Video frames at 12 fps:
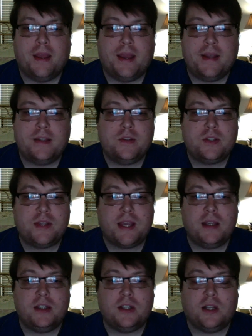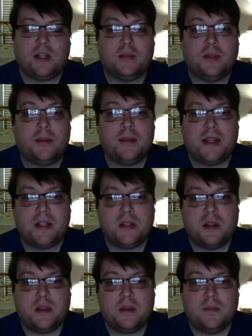As you say each element, imagine
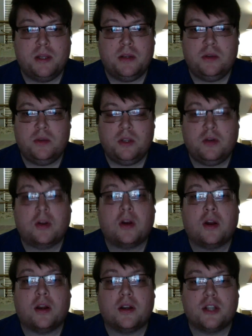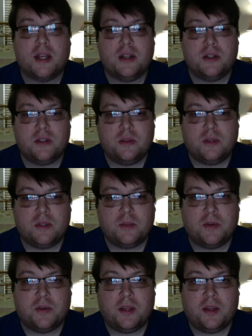that the bindu in your heart changes to its
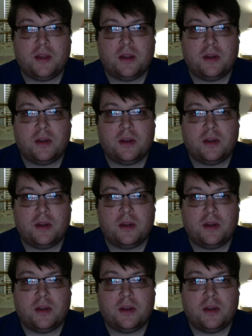particular